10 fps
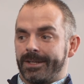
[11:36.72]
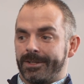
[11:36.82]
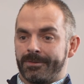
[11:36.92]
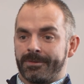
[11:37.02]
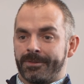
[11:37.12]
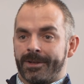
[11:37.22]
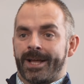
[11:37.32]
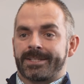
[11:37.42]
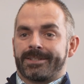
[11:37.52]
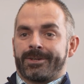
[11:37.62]
the
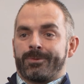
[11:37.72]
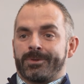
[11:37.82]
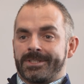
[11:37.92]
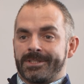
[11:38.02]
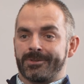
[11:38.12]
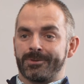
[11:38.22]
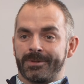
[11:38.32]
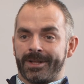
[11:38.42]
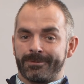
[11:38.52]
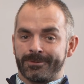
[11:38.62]
last thing I wanted to do
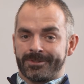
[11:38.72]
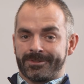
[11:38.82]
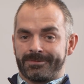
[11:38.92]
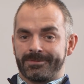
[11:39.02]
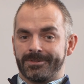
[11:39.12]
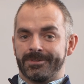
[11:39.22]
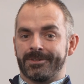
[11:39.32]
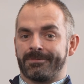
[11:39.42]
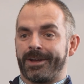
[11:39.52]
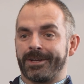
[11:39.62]
with that was
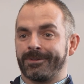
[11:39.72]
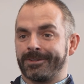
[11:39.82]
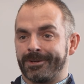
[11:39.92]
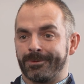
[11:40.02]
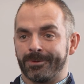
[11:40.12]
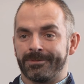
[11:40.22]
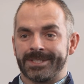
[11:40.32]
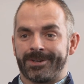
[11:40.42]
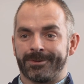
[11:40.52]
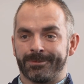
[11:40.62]
to fail. All of his
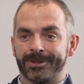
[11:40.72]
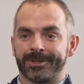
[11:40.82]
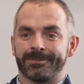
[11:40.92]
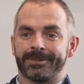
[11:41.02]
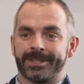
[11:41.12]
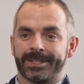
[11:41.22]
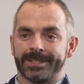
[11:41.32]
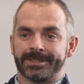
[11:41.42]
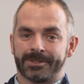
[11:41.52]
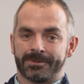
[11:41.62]
hard work over the
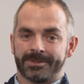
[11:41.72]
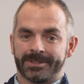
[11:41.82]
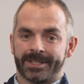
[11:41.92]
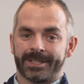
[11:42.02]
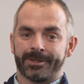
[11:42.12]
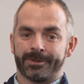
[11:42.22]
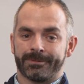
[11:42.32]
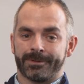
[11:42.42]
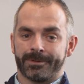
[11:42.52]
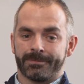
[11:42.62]
years. So to take it
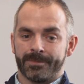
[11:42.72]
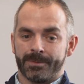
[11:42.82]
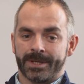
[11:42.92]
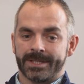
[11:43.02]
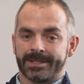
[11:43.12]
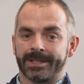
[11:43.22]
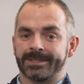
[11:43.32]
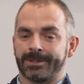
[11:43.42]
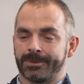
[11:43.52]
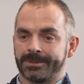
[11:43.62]
over, the biggest thing
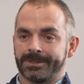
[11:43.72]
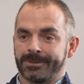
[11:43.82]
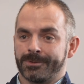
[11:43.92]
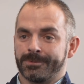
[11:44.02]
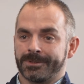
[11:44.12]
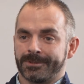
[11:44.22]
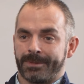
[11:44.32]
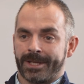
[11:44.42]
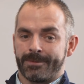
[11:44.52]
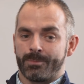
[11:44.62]
I wanted to do was to
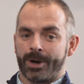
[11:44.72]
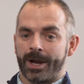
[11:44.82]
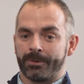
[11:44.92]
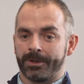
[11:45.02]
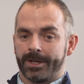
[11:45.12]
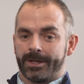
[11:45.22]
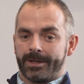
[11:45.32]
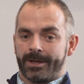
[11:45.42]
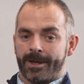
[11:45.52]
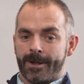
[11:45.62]
make him proud.
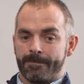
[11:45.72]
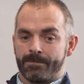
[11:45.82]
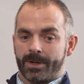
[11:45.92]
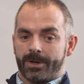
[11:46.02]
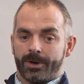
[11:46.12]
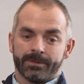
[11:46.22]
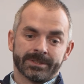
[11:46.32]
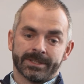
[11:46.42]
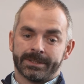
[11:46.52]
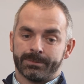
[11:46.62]

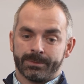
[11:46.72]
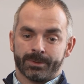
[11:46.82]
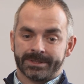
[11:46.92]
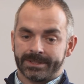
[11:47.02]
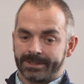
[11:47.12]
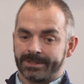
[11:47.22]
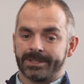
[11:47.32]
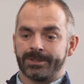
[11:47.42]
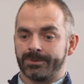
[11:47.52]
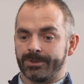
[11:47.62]
Obviously, we wanted to
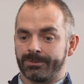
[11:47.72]
continue to